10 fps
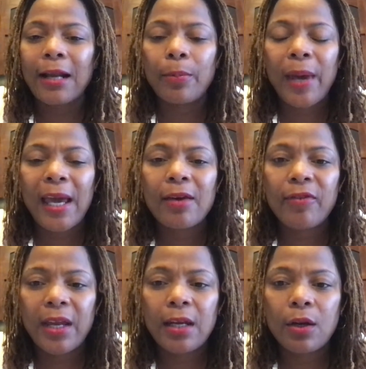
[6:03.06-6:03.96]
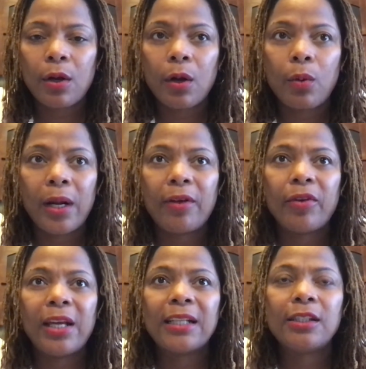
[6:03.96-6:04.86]
to pay a vendor or
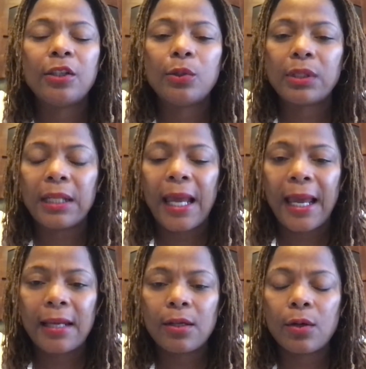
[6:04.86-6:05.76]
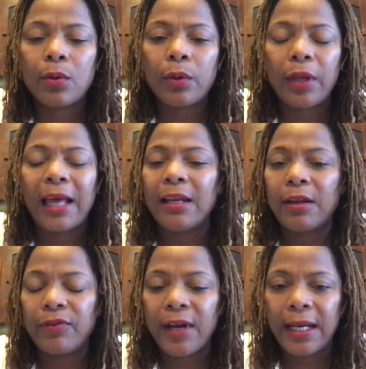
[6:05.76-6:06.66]
whatever is usually handled
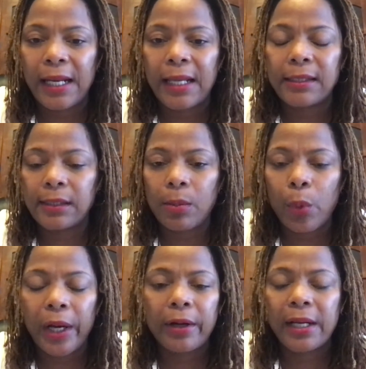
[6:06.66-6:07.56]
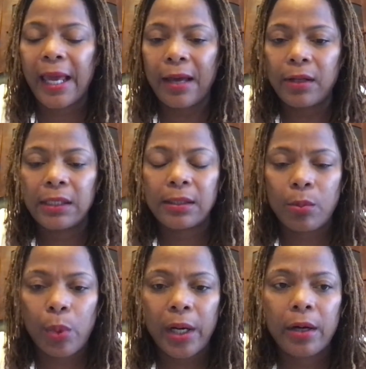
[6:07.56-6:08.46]
in finance somewhere, in accounting
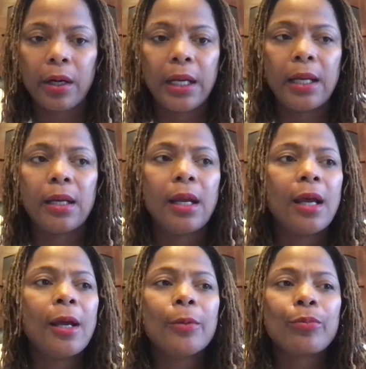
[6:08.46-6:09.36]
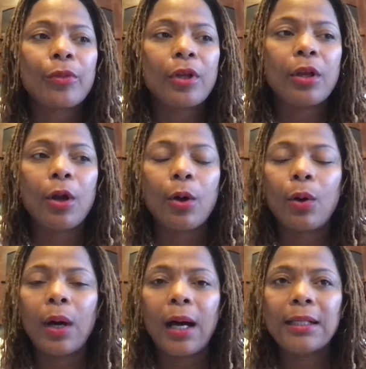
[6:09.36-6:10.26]
somewhere, and
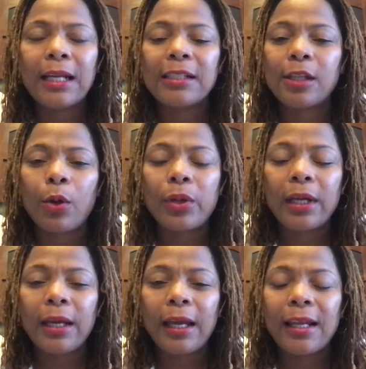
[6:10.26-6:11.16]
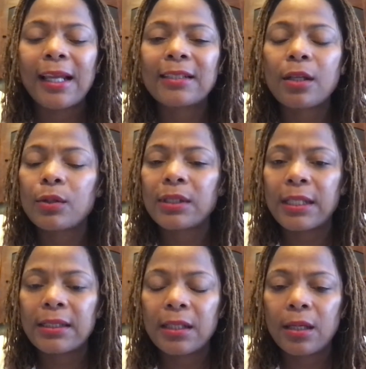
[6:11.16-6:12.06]
so they, unless those
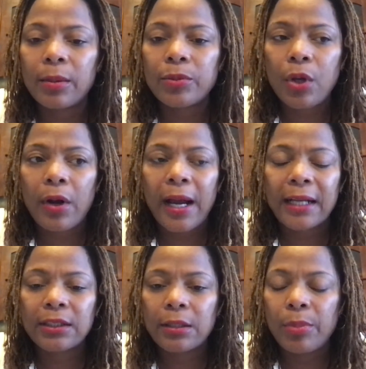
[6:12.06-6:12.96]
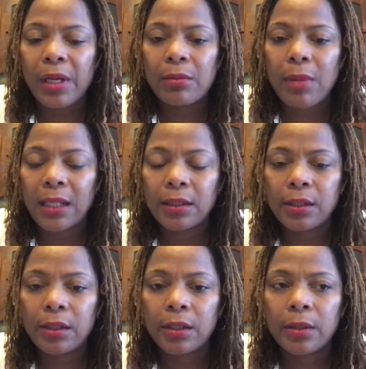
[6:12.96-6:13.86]
systems are actually being
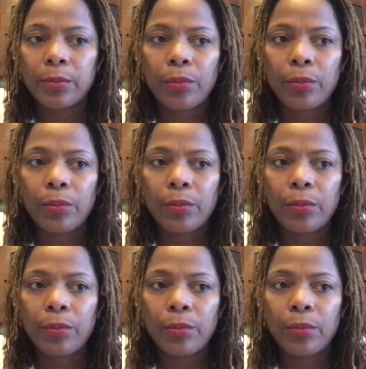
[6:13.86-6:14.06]
monitored